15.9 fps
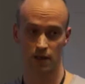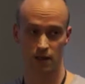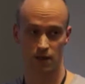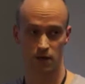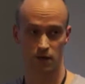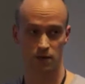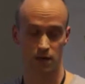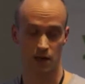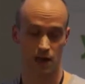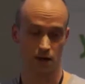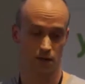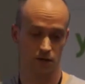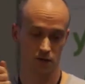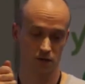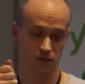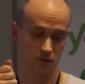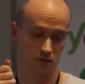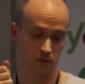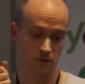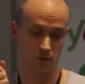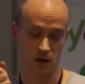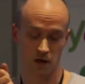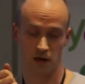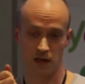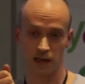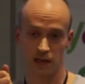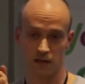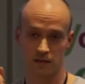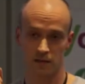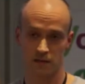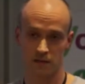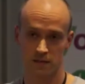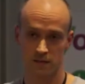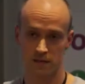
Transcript: you could allow the user with one click